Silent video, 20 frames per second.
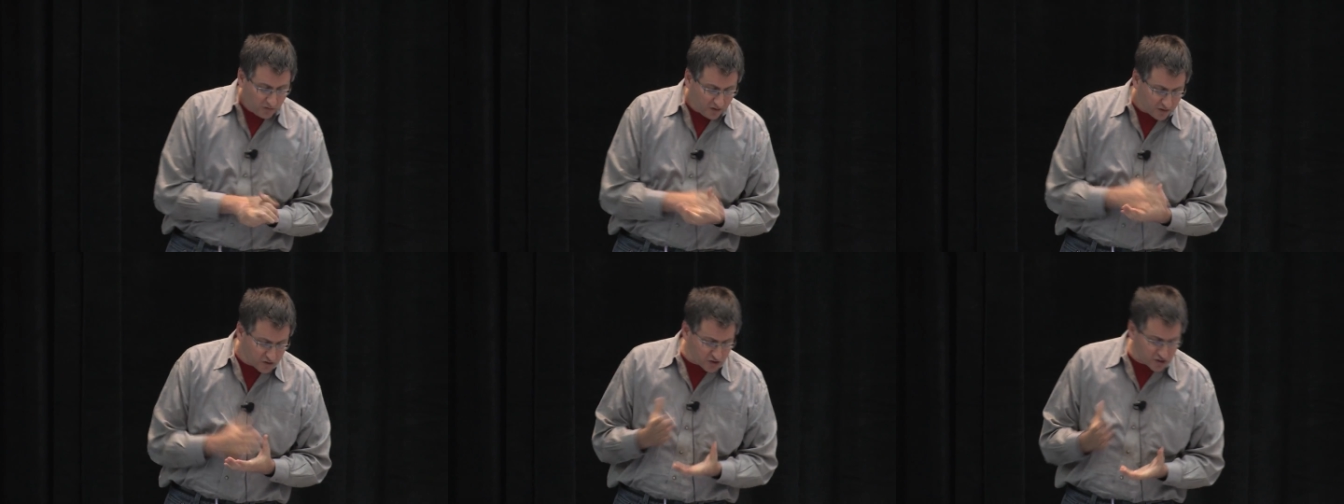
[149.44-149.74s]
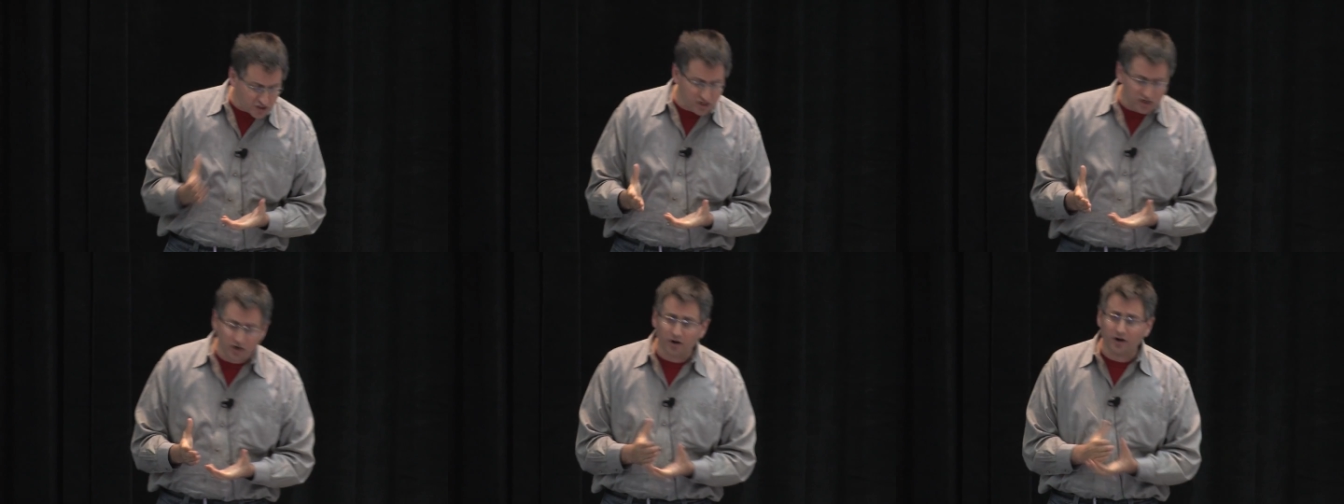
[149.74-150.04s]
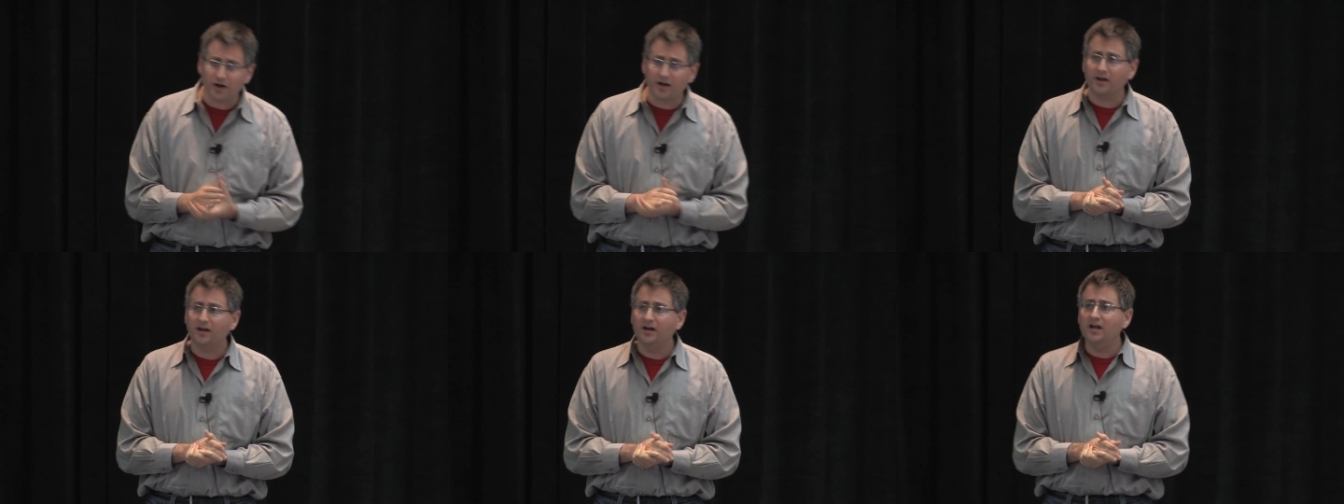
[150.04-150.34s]

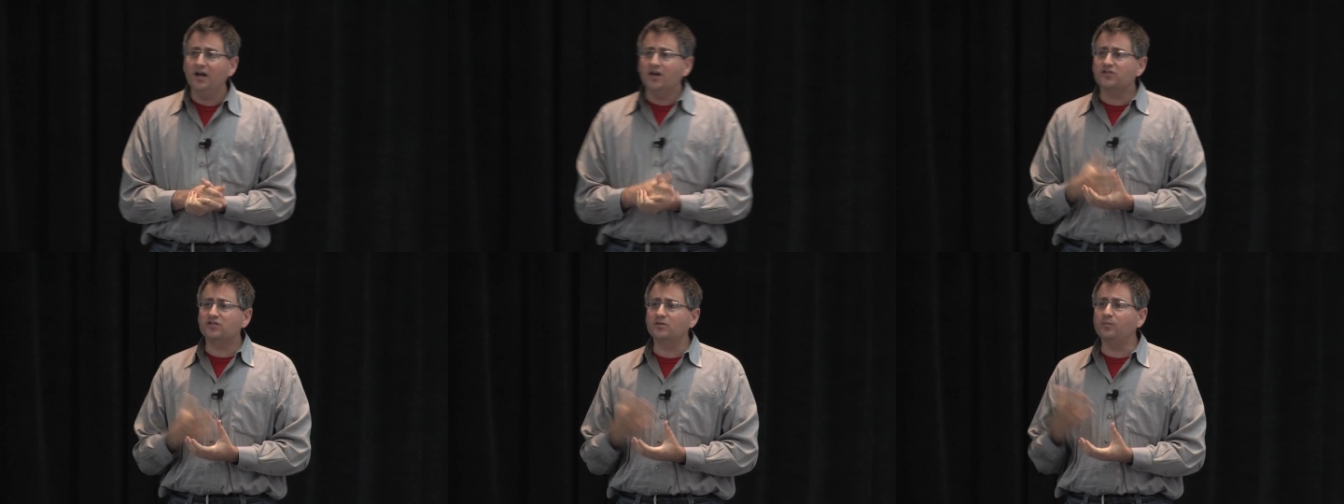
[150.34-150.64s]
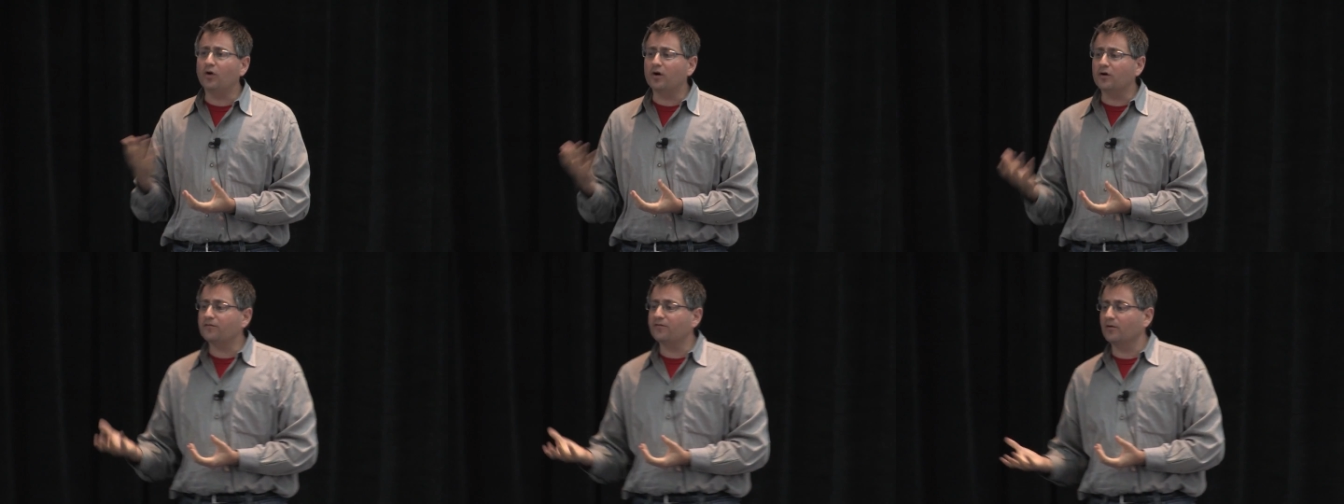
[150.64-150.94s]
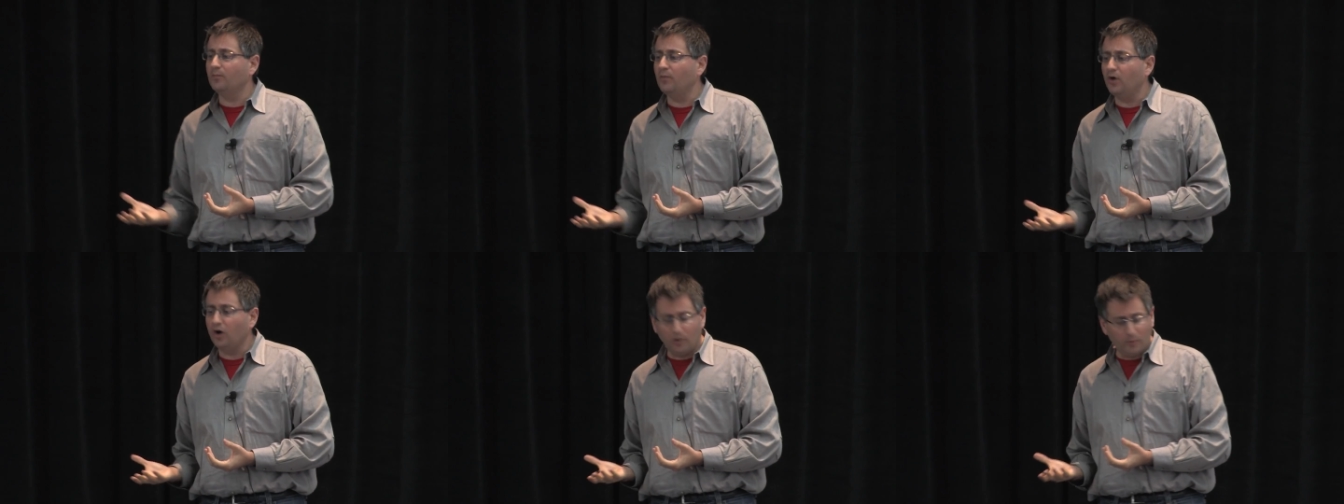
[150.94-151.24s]
Security, support for
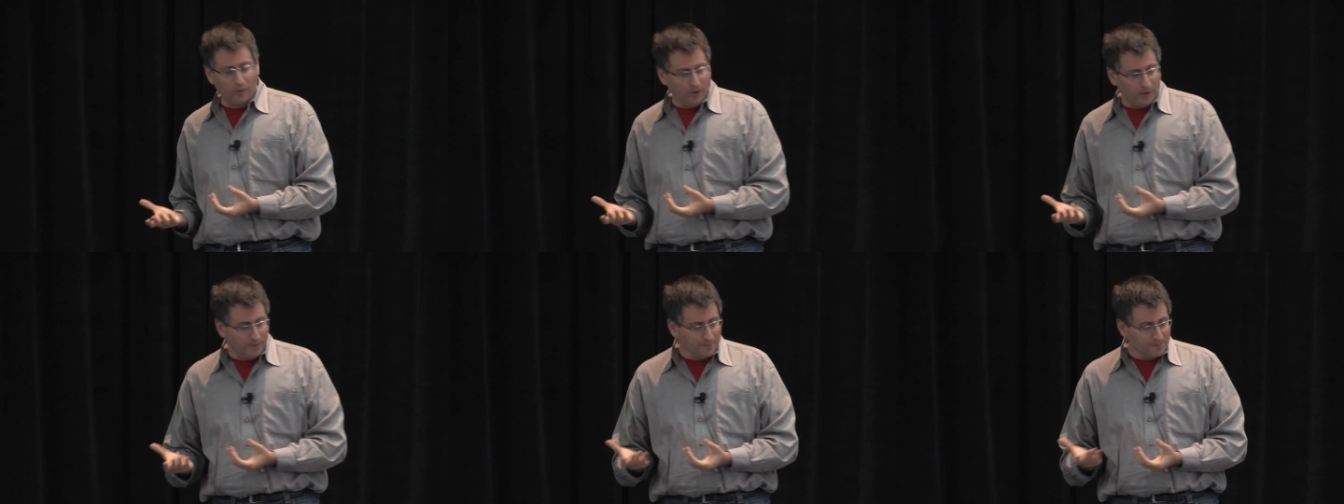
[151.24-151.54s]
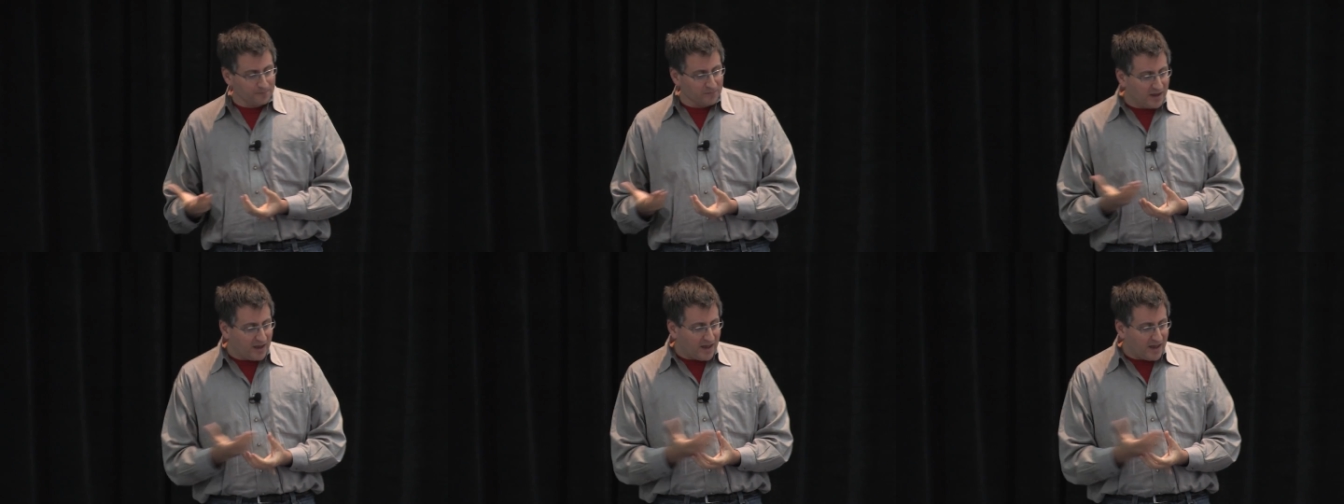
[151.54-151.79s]
mobile,